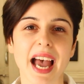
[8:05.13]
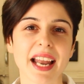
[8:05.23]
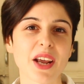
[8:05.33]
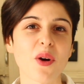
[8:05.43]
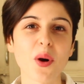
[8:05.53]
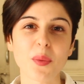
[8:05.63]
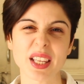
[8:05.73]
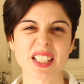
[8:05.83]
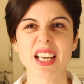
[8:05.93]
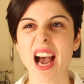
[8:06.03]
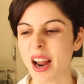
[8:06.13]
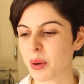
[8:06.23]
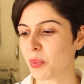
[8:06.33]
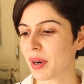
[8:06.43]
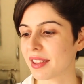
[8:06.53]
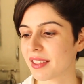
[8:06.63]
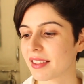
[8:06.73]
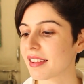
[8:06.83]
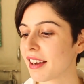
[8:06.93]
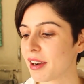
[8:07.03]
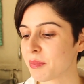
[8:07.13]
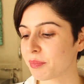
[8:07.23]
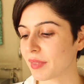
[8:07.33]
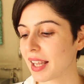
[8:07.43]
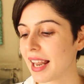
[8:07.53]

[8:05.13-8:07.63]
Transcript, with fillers: And I always start with the